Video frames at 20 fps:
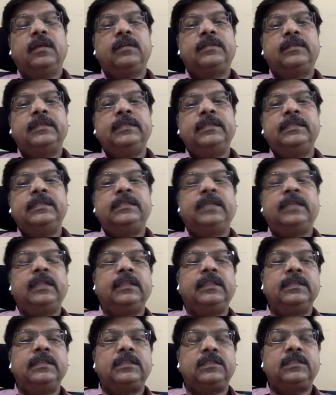since
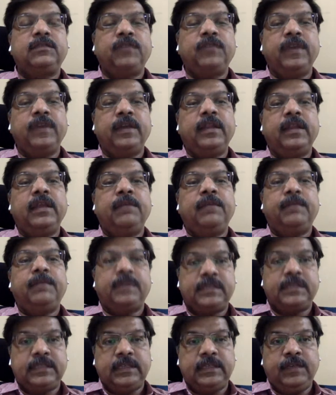then, this fear he
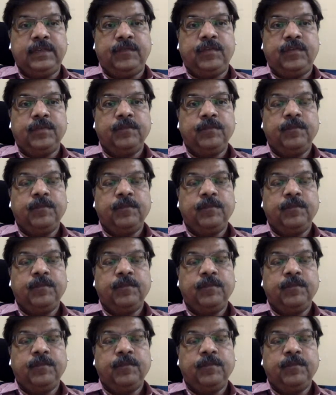perceived